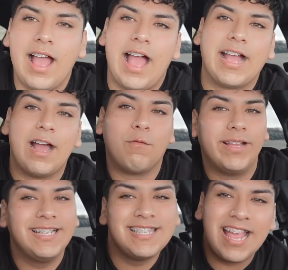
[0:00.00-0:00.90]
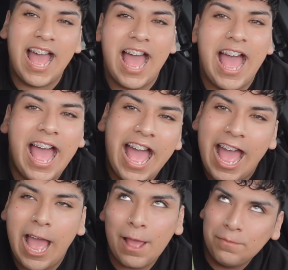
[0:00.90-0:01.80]
I got
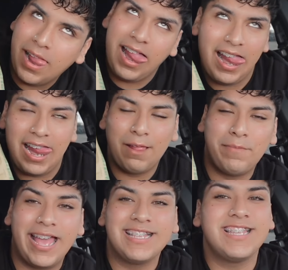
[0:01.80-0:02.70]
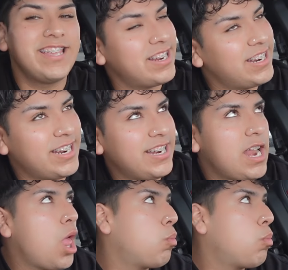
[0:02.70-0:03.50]
Wingstop, bag secured.